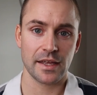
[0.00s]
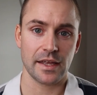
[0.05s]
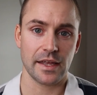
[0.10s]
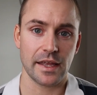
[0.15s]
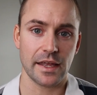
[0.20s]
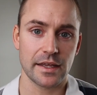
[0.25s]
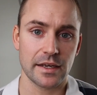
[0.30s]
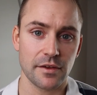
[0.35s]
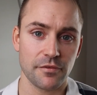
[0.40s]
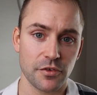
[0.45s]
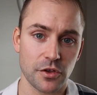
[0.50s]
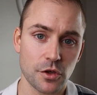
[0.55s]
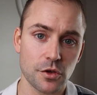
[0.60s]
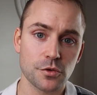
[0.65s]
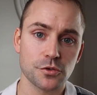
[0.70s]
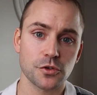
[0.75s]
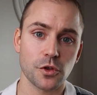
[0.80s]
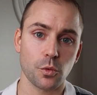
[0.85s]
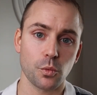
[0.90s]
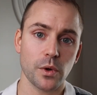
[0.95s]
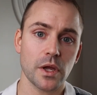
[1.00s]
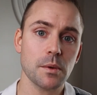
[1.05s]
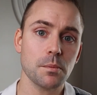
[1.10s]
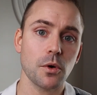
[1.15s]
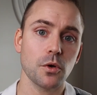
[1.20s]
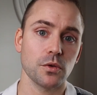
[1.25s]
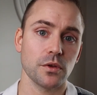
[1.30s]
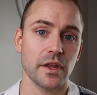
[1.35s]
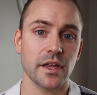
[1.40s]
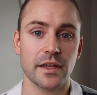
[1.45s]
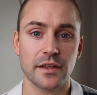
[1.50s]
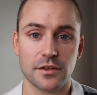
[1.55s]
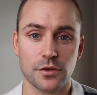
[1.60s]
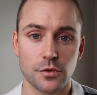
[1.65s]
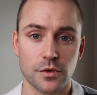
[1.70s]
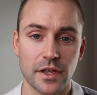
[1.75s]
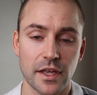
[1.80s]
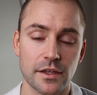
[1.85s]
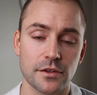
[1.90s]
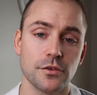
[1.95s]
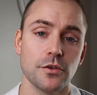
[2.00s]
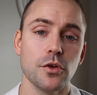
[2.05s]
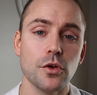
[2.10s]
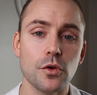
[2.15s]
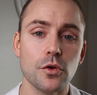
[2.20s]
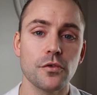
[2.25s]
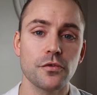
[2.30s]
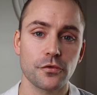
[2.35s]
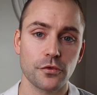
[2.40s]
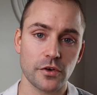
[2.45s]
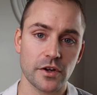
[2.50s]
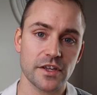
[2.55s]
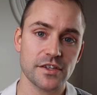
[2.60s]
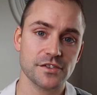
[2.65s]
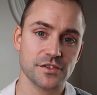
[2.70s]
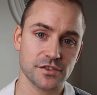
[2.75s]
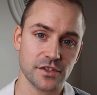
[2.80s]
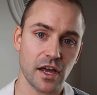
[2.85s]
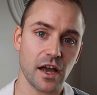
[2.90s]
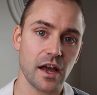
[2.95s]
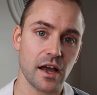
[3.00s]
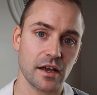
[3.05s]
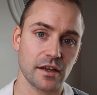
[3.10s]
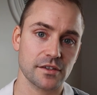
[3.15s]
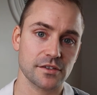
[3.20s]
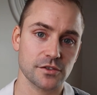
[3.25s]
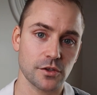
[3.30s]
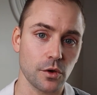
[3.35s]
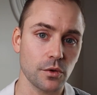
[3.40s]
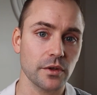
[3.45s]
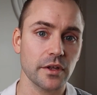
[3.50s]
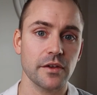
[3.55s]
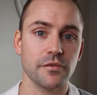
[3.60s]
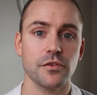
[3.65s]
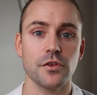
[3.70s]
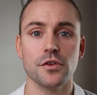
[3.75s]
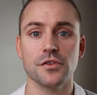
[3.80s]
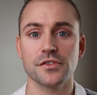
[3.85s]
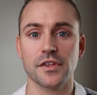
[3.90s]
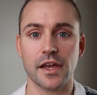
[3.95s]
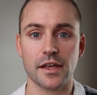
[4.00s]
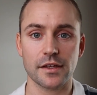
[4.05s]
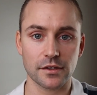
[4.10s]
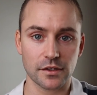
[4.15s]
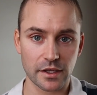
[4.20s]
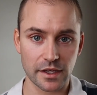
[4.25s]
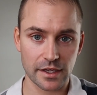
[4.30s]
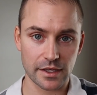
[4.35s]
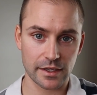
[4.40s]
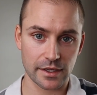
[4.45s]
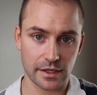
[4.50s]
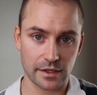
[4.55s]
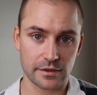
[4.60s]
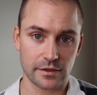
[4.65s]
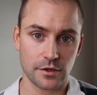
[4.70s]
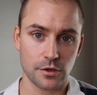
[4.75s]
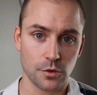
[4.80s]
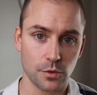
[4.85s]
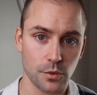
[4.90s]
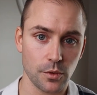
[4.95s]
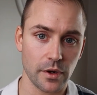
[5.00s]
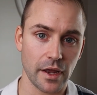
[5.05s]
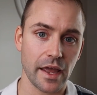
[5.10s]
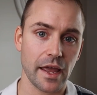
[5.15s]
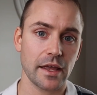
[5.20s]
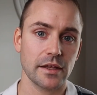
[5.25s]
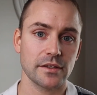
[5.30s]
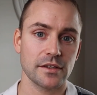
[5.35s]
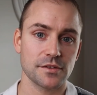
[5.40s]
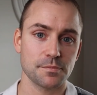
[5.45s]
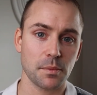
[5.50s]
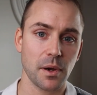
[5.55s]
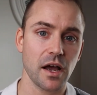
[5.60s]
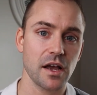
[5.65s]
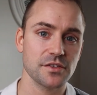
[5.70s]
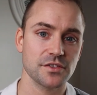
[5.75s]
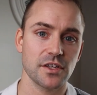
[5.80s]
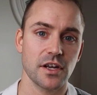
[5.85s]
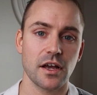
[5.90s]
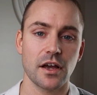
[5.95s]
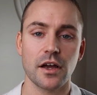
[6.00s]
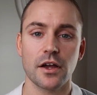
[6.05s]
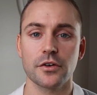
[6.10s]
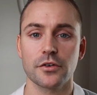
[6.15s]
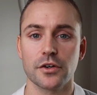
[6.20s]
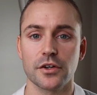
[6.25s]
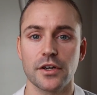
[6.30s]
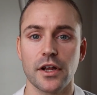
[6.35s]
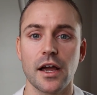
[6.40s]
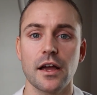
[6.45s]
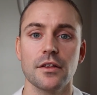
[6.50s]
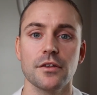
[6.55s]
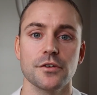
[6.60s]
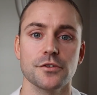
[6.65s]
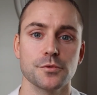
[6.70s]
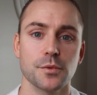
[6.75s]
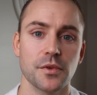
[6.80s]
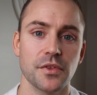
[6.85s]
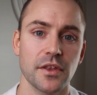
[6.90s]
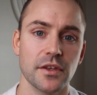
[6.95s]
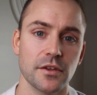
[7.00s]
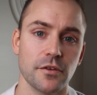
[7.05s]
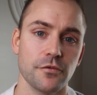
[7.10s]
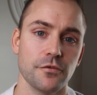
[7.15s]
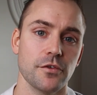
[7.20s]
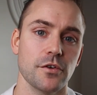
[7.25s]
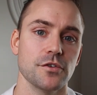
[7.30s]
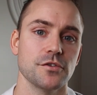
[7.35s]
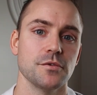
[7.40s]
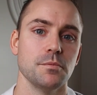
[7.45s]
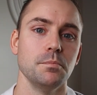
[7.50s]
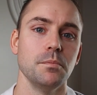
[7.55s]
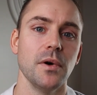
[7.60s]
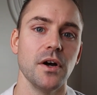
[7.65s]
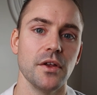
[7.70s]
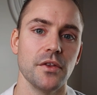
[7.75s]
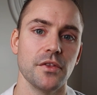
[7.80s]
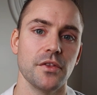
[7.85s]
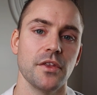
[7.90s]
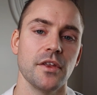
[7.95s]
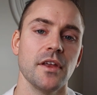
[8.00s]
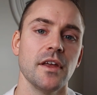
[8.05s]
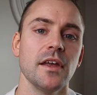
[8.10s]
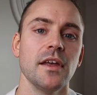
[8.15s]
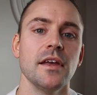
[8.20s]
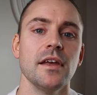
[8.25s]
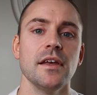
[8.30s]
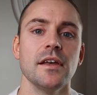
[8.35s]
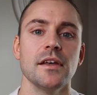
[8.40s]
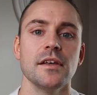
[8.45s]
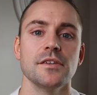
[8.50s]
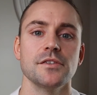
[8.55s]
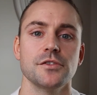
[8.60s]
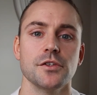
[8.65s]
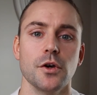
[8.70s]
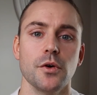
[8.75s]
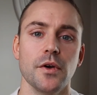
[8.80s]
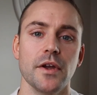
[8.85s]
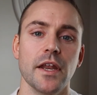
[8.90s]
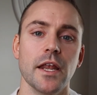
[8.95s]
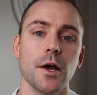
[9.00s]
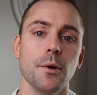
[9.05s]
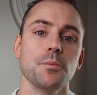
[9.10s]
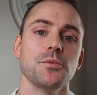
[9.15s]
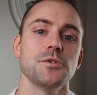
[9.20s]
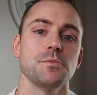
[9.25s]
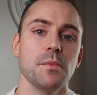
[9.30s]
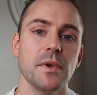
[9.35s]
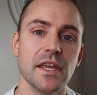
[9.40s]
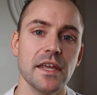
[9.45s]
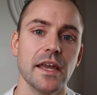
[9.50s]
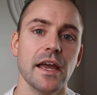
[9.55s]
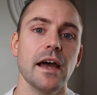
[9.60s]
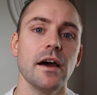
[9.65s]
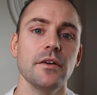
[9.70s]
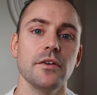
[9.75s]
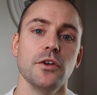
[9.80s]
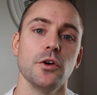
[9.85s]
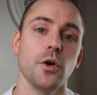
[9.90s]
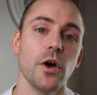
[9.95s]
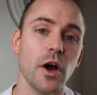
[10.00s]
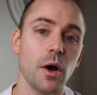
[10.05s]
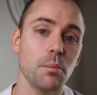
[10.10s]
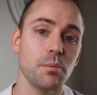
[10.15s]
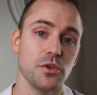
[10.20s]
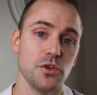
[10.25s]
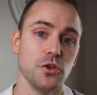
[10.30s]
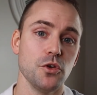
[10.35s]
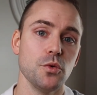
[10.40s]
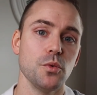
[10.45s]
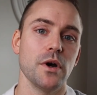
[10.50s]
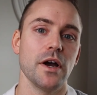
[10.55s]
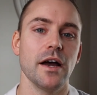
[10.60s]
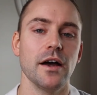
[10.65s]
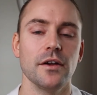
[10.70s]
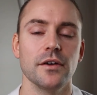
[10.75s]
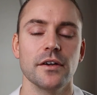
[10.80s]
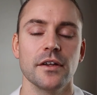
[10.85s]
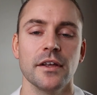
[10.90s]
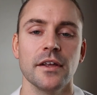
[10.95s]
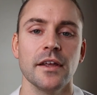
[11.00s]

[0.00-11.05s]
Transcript: And if you use the WeBull link, you get 2 free stocks. Only if you use that link and you deposit $100 within the first month. So it helps me out and it'll help you out.